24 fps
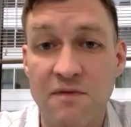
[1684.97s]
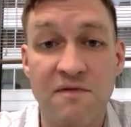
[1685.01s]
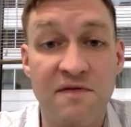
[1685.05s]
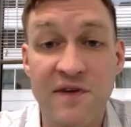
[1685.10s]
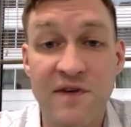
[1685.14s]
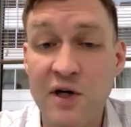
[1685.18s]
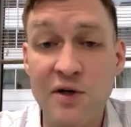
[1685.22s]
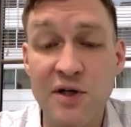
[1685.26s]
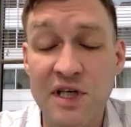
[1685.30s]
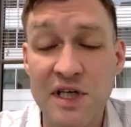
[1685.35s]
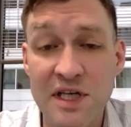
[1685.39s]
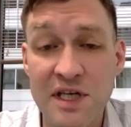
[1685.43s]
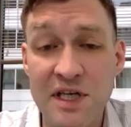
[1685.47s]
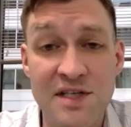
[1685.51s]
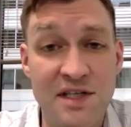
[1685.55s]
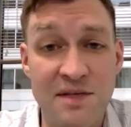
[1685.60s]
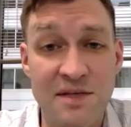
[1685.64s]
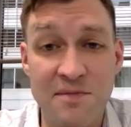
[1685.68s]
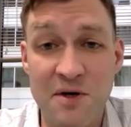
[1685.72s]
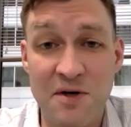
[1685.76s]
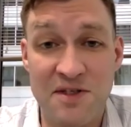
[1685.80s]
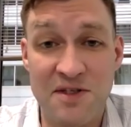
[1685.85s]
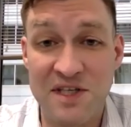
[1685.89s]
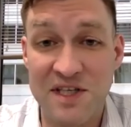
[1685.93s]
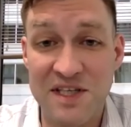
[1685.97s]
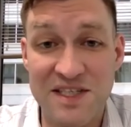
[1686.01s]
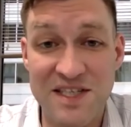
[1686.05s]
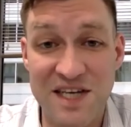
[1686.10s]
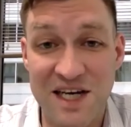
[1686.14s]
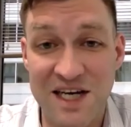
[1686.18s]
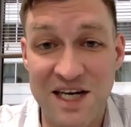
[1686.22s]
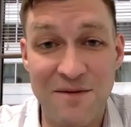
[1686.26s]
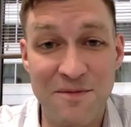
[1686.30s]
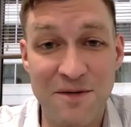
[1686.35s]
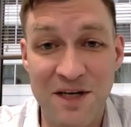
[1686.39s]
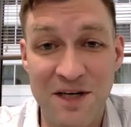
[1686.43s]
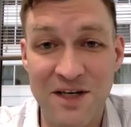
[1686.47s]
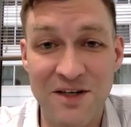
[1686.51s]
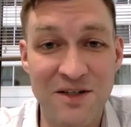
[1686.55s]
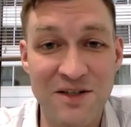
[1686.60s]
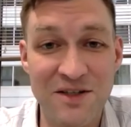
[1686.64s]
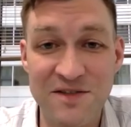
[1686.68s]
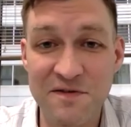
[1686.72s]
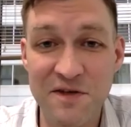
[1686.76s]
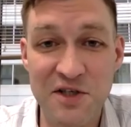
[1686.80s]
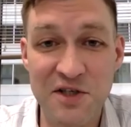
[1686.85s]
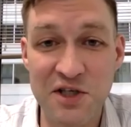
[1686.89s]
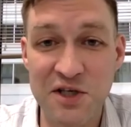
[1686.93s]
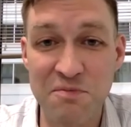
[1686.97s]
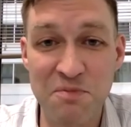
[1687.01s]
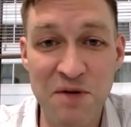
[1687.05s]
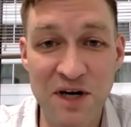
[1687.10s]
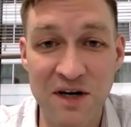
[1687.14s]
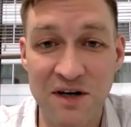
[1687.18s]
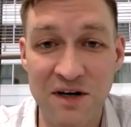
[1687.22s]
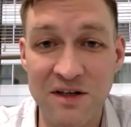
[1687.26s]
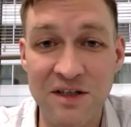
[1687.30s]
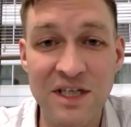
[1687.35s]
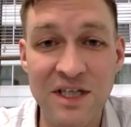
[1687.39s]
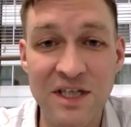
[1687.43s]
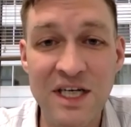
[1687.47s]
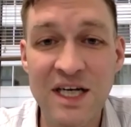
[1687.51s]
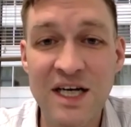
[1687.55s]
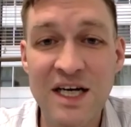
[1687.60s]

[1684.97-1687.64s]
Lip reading: fairly easy most of the time. It's fish in a barrel.